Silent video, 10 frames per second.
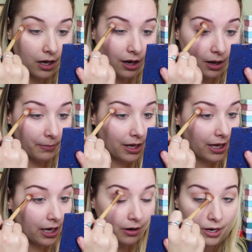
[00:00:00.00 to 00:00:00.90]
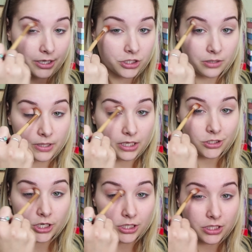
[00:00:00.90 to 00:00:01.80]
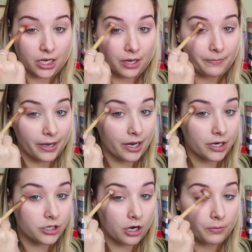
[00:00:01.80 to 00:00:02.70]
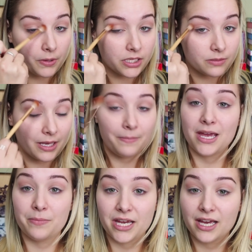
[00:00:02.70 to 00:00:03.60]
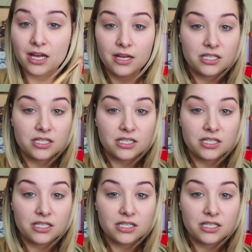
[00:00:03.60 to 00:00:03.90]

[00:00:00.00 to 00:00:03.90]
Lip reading: How I should be changing up my eyeshadow placement maybe